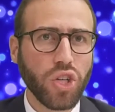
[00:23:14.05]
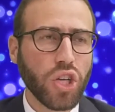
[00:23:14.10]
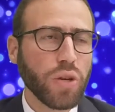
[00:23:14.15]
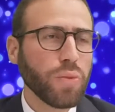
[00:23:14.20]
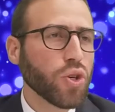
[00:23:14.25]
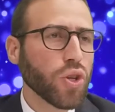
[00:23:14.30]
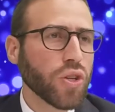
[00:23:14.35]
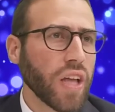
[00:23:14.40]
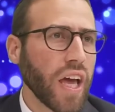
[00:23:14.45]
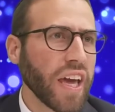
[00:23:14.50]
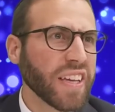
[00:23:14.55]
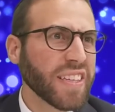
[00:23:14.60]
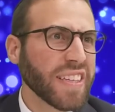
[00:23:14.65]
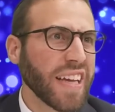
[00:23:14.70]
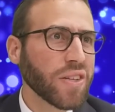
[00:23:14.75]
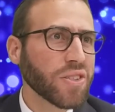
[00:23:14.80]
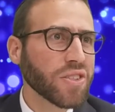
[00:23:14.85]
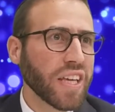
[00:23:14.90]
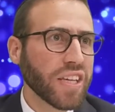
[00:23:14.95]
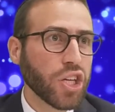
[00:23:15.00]
Shimshotayich
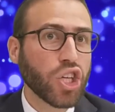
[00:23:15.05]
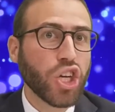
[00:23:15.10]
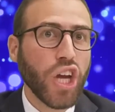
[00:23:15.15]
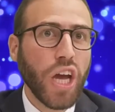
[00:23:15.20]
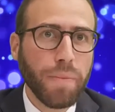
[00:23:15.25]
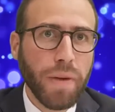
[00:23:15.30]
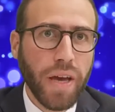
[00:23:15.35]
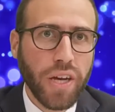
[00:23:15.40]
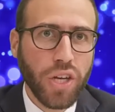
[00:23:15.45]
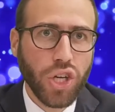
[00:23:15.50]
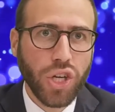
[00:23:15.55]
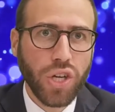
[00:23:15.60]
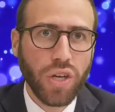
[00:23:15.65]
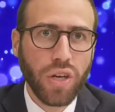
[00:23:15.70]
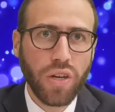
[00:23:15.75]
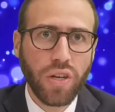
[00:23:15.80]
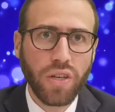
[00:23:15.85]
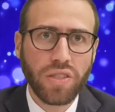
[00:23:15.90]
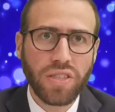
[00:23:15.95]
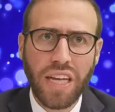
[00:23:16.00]
sounds like shemesh,
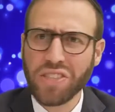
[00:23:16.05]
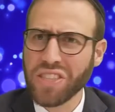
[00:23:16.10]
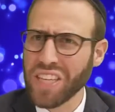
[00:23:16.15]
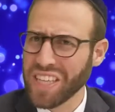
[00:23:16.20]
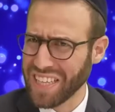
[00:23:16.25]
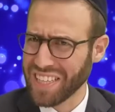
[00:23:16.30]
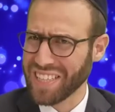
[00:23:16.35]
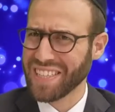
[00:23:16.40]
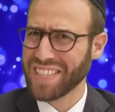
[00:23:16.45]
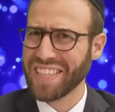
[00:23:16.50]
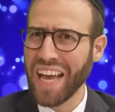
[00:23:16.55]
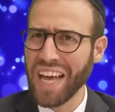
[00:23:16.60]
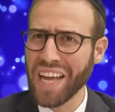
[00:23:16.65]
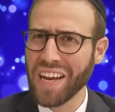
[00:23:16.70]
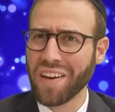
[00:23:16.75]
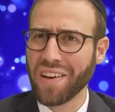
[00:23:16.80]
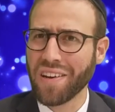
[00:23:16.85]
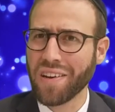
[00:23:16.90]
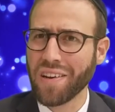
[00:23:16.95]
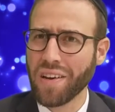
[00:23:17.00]
sounds like a
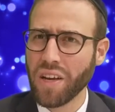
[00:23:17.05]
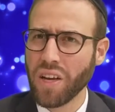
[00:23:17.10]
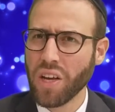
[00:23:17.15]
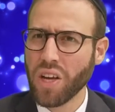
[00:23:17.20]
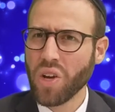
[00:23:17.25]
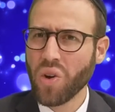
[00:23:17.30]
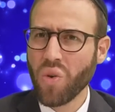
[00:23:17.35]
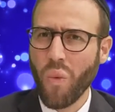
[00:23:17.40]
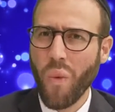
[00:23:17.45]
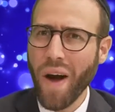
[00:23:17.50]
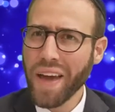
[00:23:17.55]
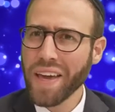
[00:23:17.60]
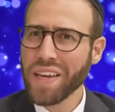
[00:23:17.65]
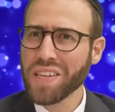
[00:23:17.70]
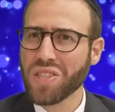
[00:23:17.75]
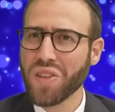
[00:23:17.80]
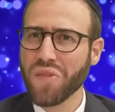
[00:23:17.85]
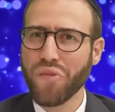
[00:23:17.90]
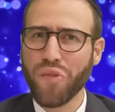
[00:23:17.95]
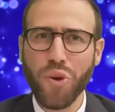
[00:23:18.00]
sun. Why
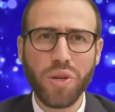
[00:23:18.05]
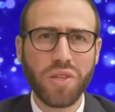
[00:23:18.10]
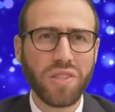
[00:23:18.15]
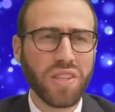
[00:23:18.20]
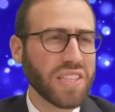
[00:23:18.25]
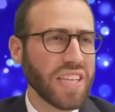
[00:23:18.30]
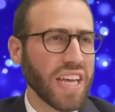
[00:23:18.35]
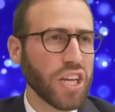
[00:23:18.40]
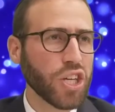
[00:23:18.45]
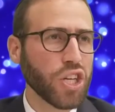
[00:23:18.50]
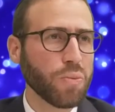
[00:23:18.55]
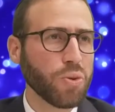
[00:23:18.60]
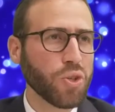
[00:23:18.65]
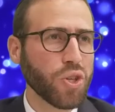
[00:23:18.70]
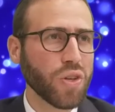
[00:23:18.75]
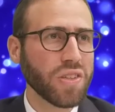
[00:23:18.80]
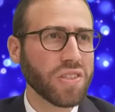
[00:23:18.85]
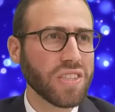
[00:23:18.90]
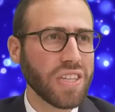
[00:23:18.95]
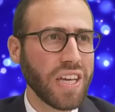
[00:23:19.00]
is the verse, the Zera
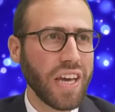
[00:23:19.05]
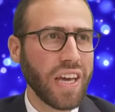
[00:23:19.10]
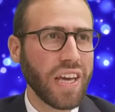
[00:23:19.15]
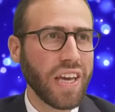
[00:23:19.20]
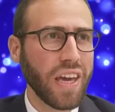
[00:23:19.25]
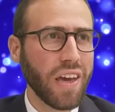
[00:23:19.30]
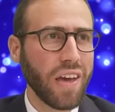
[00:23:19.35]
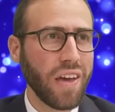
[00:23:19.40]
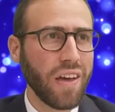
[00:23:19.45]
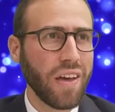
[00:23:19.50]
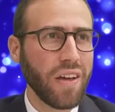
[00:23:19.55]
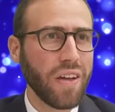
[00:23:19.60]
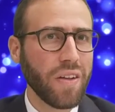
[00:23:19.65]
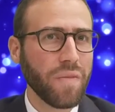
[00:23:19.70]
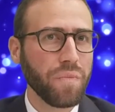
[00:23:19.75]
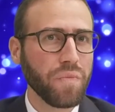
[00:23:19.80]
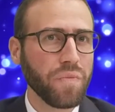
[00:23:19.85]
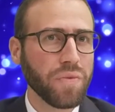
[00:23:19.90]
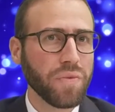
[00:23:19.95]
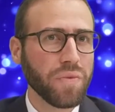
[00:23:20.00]
Shimshon say,
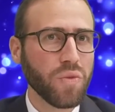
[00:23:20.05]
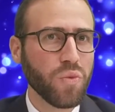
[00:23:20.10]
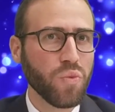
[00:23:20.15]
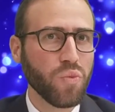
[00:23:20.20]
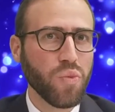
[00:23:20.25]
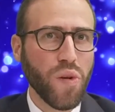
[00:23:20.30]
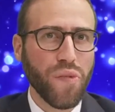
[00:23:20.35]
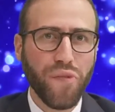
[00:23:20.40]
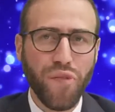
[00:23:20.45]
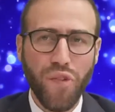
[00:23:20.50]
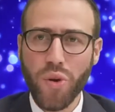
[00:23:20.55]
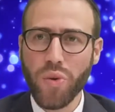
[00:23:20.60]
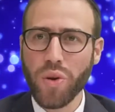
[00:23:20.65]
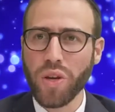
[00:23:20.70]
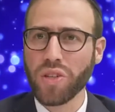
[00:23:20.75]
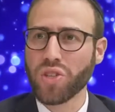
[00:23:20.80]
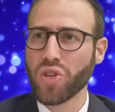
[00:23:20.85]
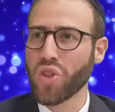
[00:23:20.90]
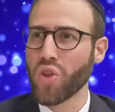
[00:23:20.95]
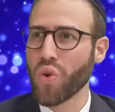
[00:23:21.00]

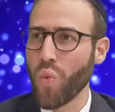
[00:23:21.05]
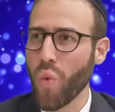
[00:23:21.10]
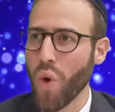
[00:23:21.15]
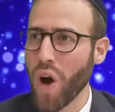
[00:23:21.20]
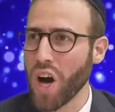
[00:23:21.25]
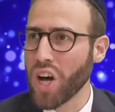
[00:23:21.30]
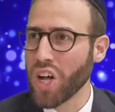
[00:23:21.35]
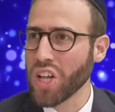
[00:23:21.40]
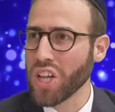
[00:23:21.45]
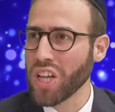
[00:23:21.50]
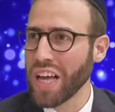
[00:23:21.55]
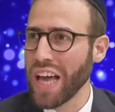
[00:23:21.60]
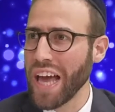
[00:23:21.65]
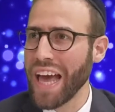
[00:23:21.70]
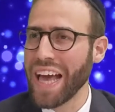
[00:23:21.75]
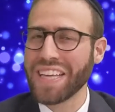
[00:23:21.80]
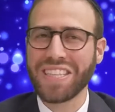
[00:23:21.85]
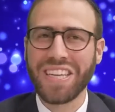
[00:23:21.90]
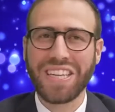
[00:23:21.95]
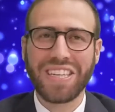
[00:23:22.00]
referring to the wall
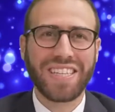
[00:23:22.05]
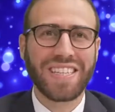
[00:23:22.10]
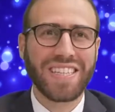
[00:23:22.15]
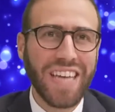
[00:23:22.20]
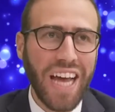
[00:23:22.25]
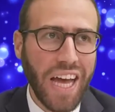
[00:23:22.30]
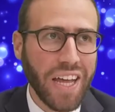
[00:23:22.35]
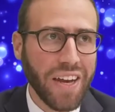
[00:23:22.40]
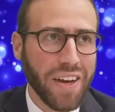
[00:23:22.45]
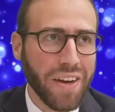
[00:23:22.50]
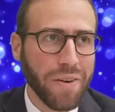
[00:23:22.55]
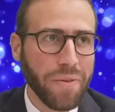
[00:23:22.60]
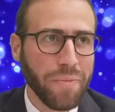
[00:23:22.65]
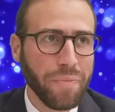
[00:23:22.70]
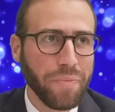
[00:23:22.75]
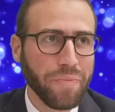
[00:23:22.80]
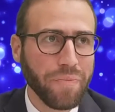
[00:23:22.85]
as a sun?